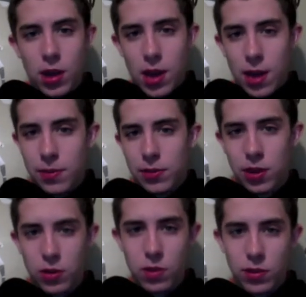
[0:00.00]
I'm excited
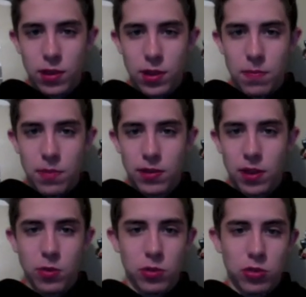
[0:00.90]
to watch the Olympics. I
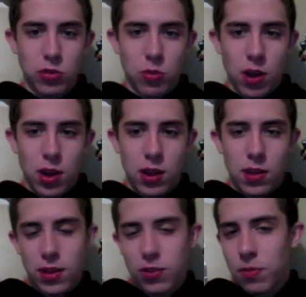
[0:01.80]
always enjoy it, and
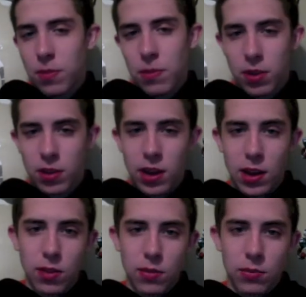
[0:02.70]
that's just my breakdown of
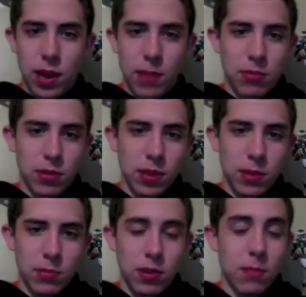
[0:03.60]
those top 3
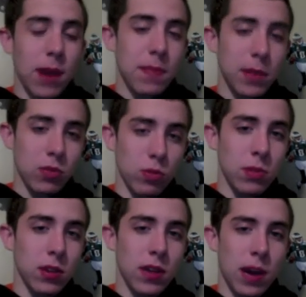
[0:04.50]
teams. In my opinion, who will be
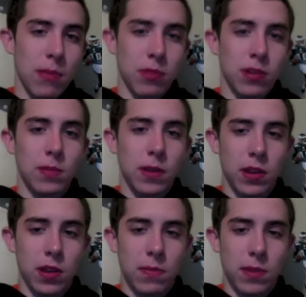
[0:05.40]
the top 3 teams at the
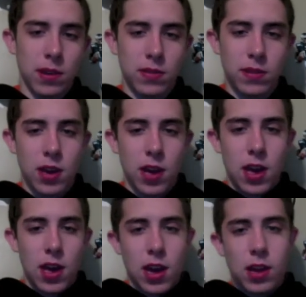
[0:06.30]
Olympics.
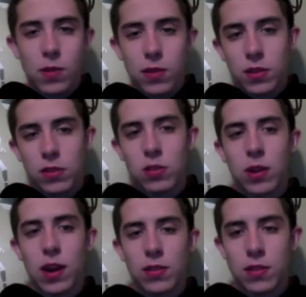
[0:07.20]
Anyways, I'll see you
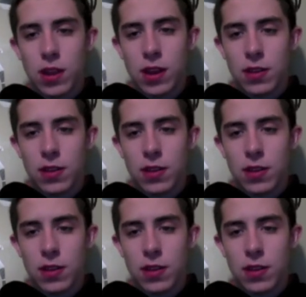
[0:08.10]
guys in the next